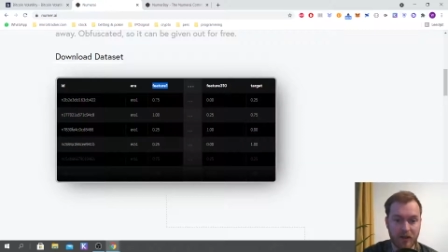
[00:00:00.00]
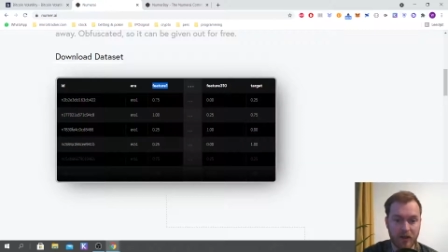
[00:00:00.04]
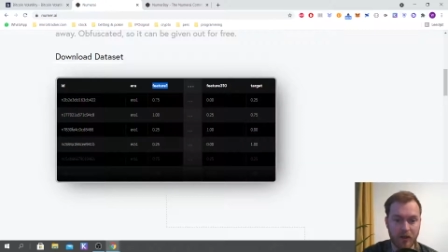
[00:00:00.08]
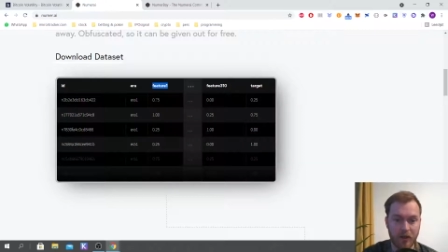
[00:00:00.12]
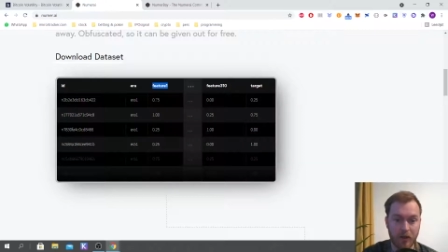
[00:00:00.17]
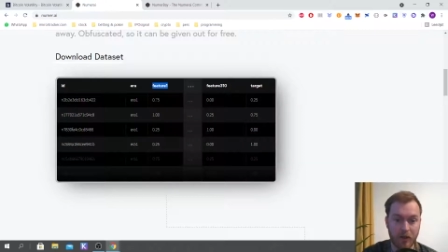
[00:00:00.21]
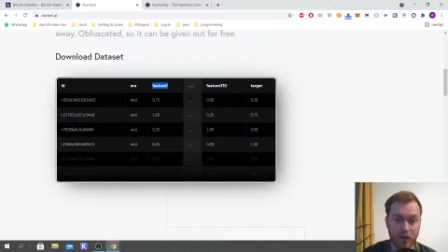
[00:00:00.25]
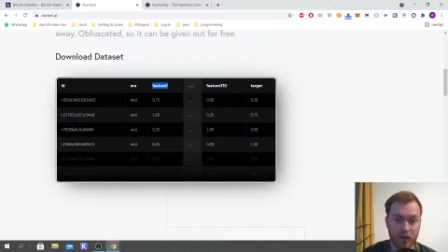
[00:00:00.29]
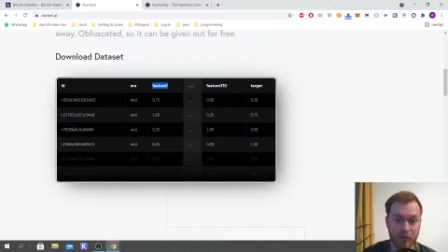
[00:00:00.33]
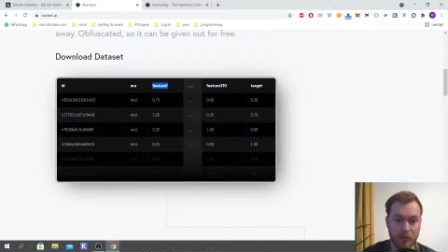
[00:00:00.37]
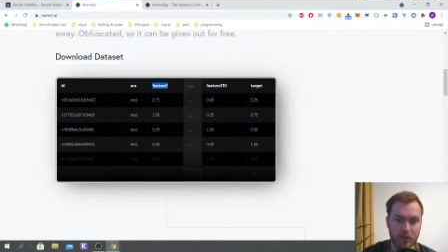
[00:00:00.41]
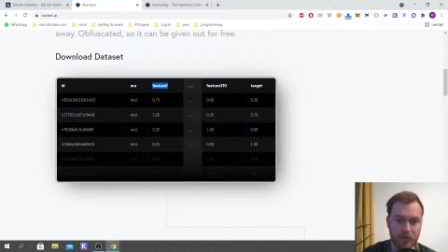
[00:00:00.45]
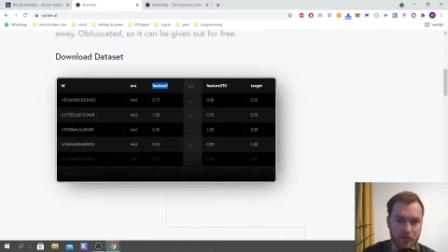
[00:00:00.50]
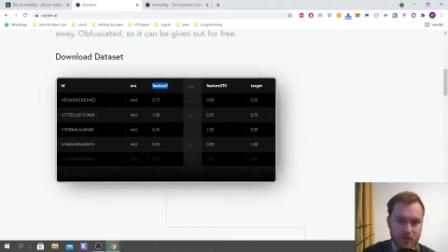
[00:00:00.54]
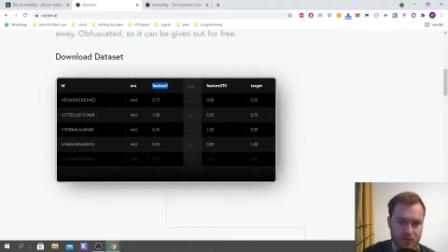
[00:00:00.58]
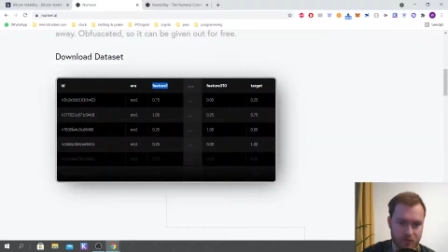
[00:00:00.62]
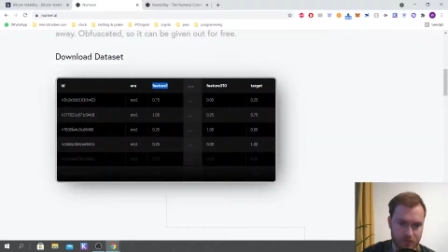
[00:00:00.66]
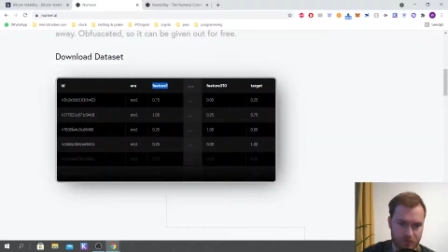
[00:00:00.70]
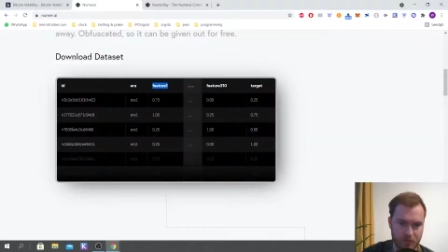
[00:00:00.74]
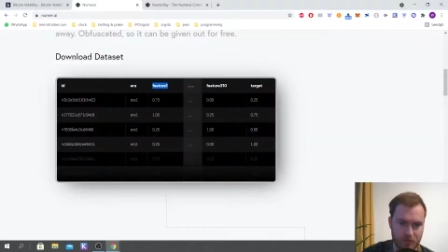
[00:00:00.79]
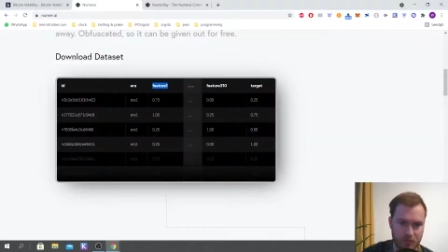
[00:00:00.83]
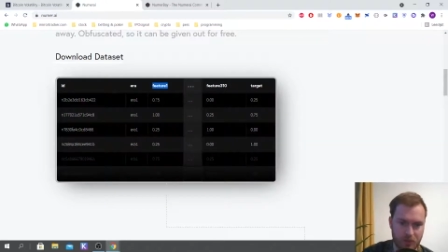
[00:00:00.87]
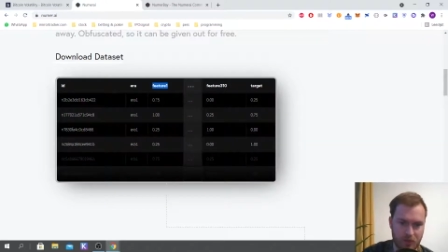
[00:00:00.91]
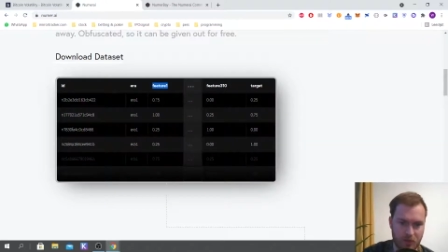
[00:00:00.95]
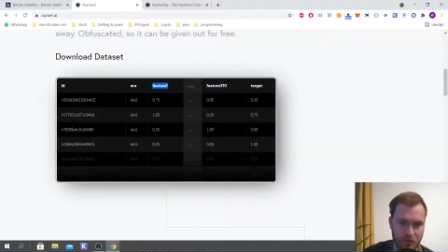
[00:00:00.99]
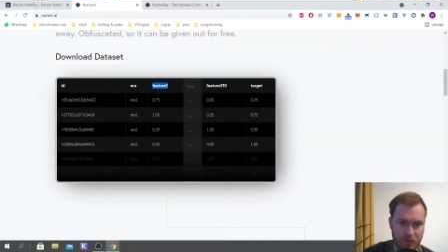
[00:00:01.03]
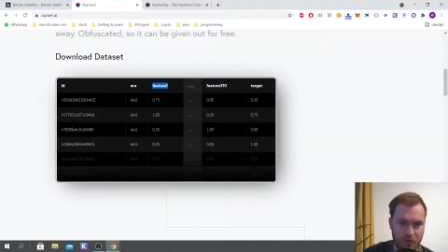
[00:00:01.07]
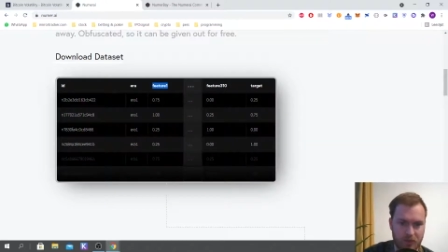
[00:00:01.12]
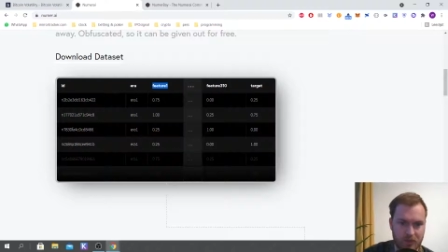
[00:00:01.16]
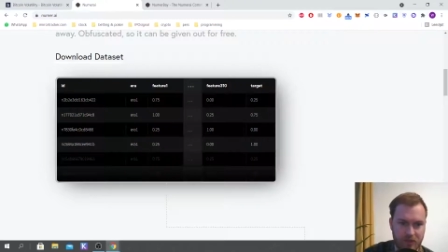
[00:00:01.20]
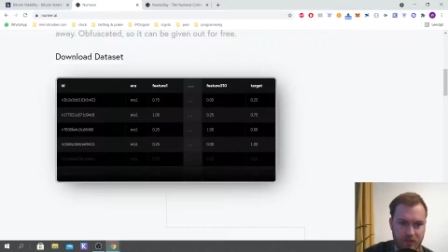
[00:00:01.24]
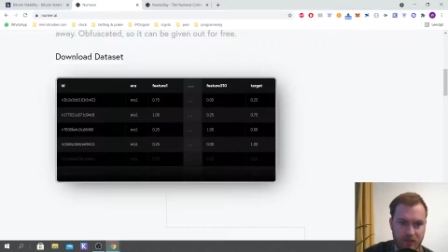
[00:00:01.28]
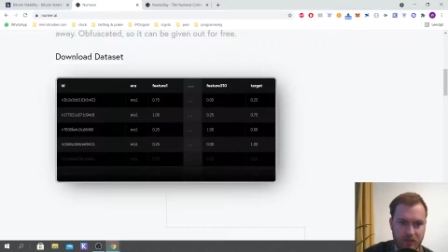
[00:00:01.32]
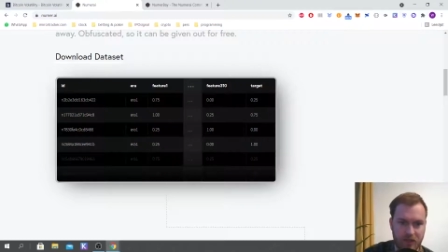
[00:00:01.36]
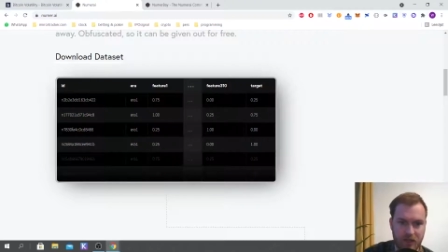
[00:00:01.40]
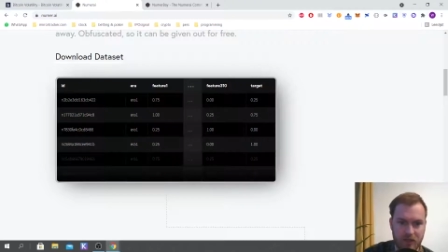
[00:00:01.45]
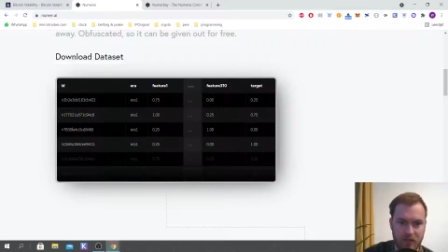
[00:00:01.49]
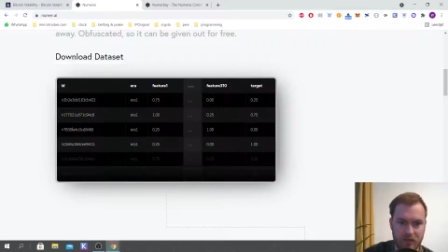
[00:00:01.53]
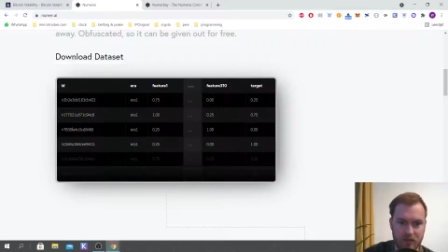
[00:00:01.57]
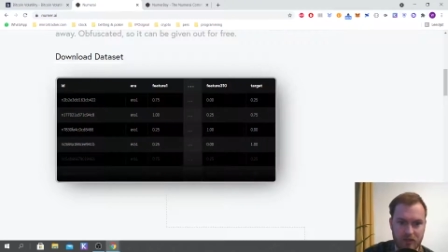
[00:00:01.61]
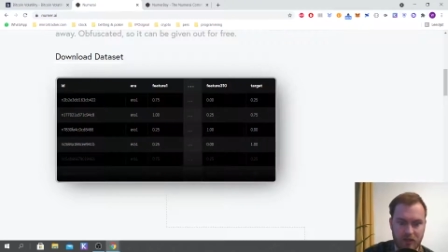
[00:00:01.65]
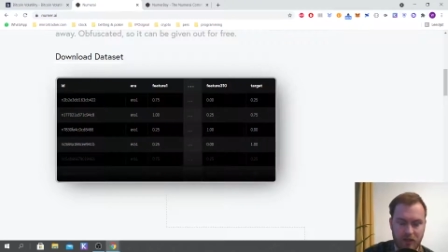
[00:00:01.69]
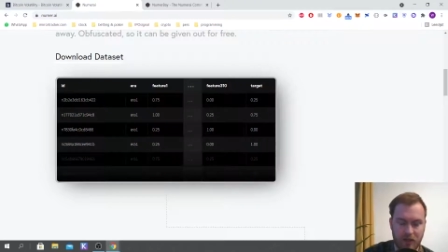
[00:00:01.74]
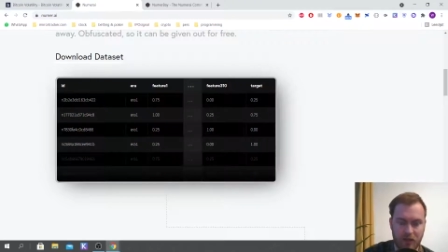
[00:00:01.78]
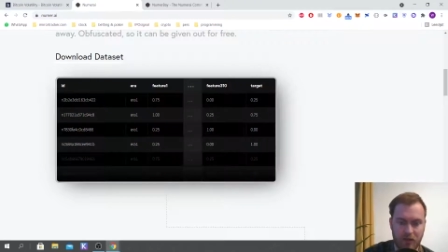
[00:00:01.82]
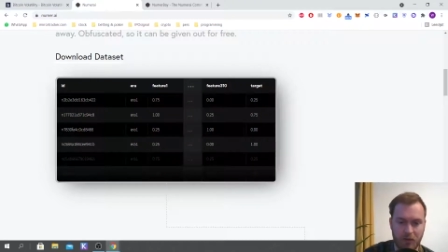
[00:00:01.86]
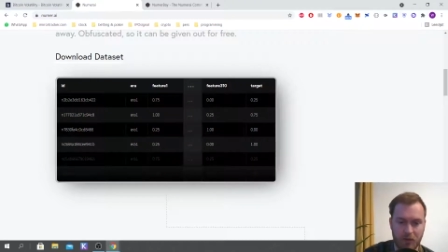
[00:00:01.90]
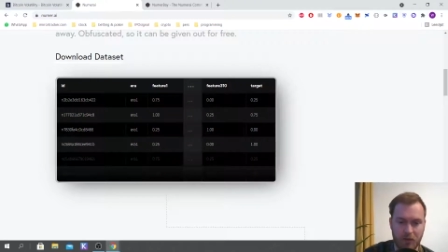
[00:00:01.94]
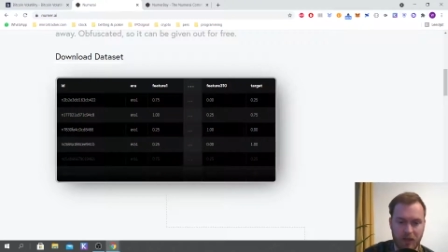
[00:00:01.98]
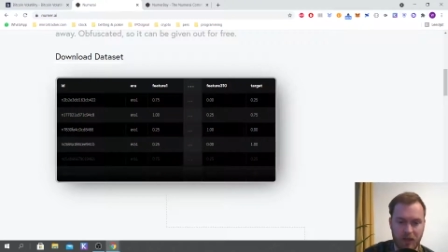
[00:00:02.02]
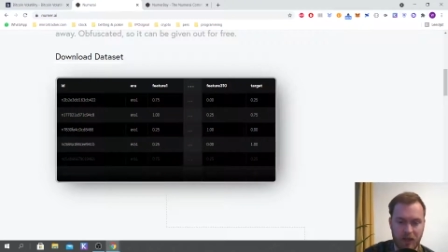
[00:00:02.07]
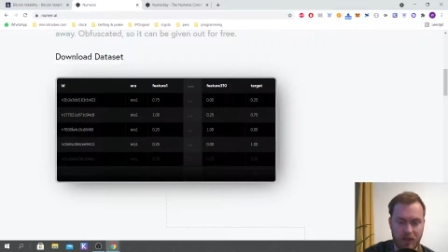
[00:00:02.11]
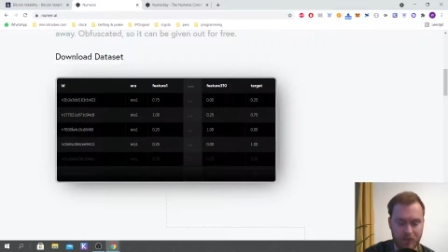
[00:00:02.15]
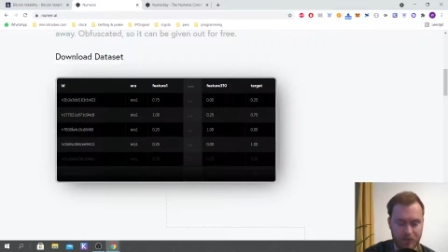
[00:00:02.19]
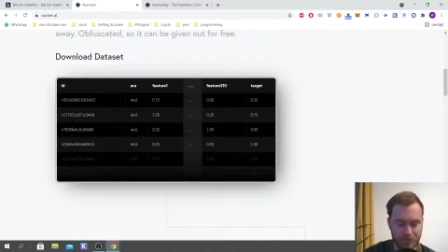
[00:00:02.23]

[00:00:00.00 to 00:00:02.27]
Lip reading: anonymous. So what they did is like, okay,